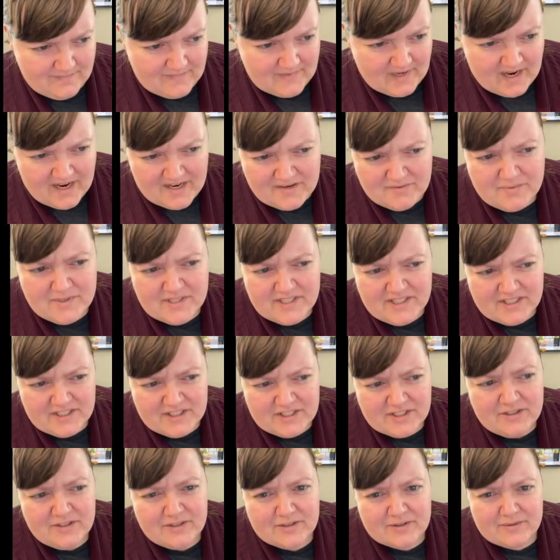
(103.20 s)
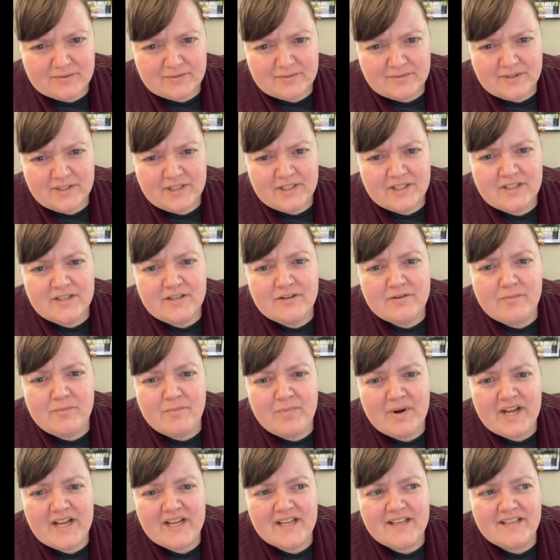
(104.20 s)
I really do.
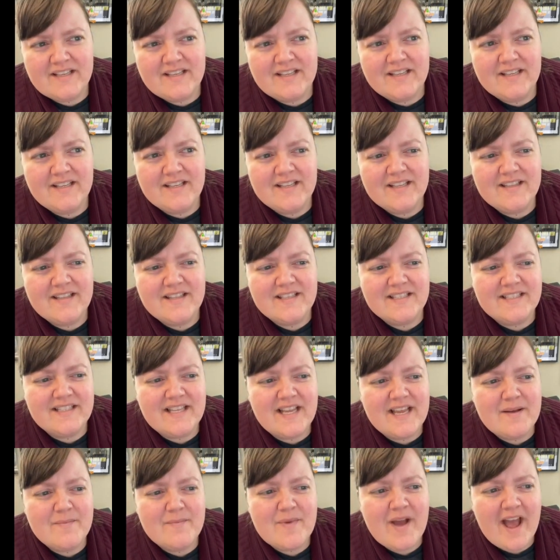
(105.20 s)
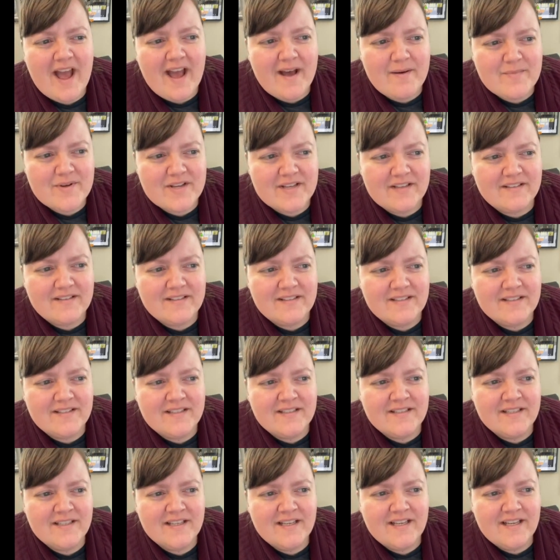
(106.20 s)
But the same
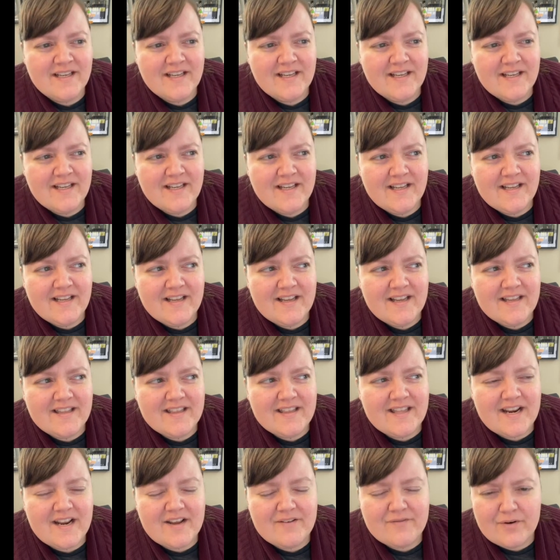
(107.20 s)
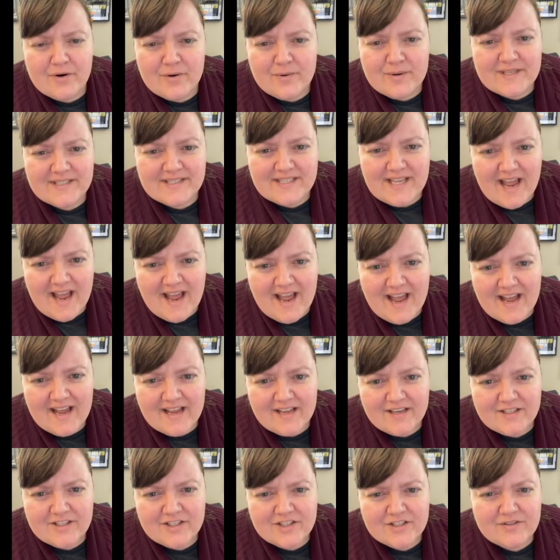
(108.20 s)
habits that I've always
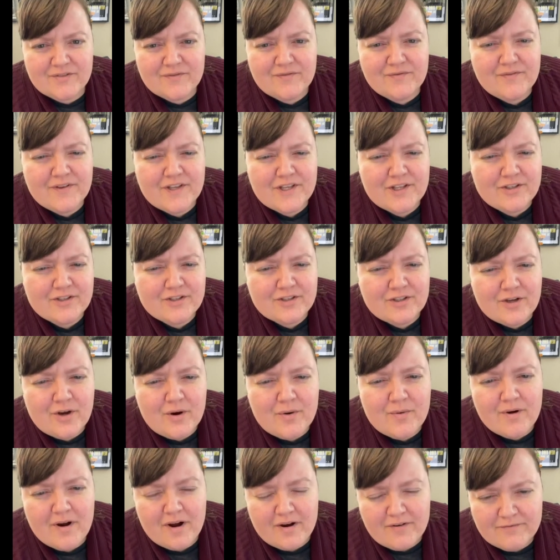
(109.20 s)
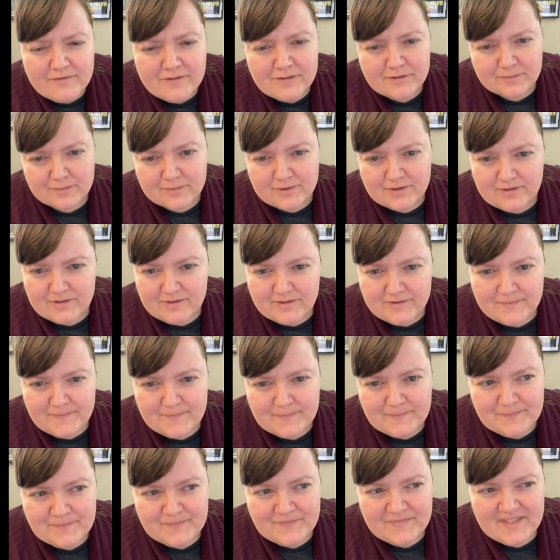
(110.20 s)
had just feel so comfortable.
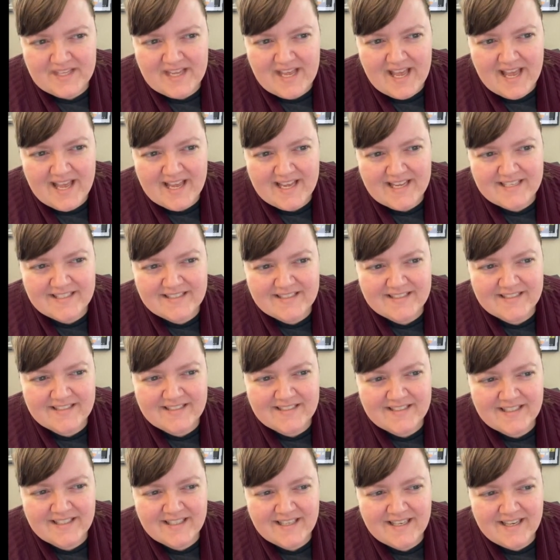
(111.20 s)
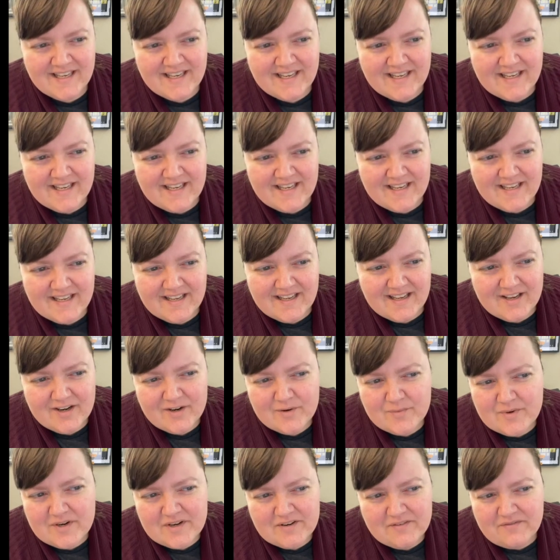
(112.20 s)
And I
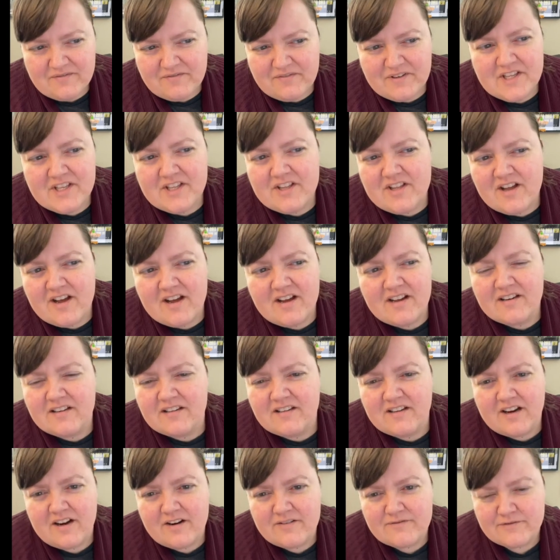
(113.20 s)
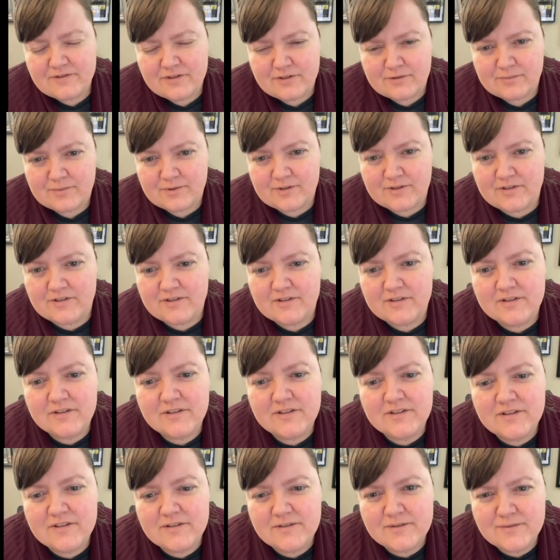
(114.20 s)
don't want to feel uncomfortable,
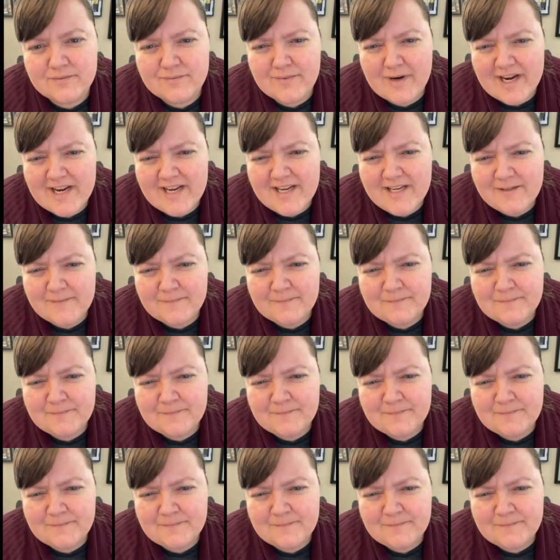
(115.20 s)
right?